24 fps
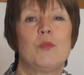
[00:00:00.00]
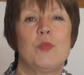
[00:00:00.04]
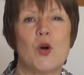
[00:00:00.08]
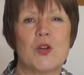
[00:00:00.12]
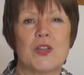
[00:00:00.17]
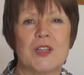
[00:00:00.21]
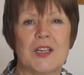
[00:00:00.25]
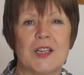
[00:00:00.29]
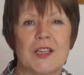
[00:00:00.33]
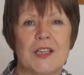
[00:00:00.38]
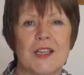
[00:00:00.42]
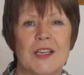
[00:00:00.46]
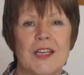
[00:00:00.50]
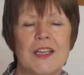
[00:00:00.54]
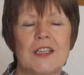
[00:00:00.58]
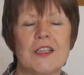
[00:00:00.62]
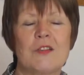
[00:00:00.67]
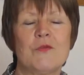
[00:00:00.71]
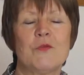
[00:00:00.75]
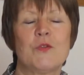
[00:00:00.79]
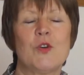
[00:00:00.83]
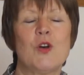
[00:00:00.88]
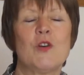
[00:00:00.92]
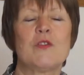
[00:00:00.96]
body, it
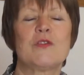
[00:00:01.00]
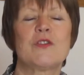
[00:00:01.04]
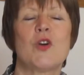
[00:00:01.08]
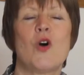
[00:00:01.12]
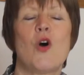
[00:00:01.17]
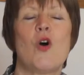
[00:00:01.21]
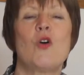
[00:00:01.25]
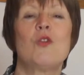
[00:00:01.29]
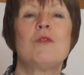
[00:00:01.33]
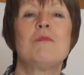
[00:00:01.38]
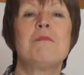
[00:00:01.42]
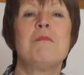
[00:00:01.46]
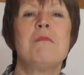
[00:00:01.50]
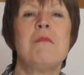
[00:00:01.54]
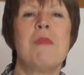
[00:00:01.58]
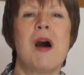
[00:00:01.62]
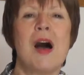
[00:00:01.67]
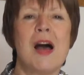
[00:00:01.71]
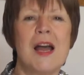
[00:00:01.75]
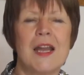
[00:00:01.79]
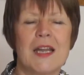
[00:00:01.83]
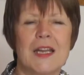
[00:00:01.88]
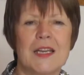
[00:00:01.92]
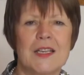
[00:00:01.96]
involves your whole
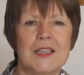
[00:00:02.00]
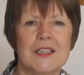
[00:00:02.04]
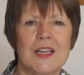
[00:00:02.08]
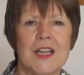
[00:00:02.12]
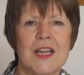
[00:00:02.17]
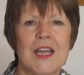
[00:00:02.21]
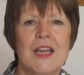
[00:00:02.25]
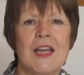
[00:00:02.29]
mind,